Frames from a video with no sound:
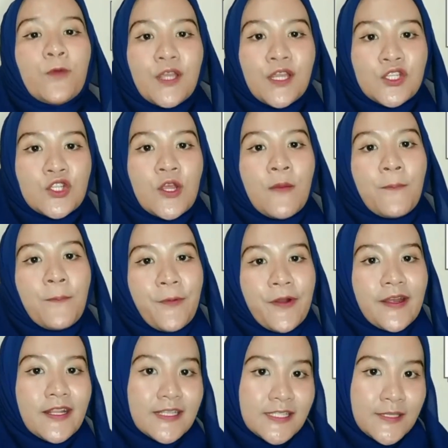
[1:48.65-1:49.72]
which
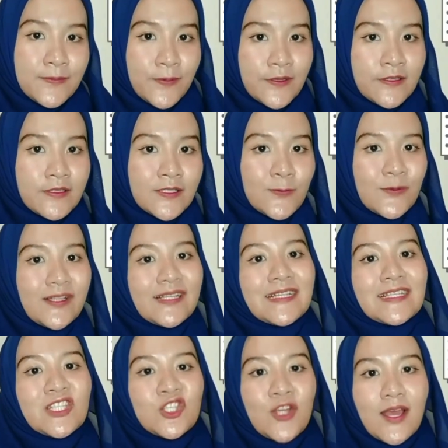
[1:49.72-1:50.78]
participants will
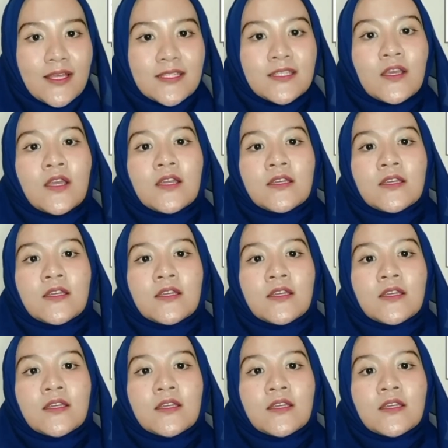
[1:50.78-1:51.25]
adjust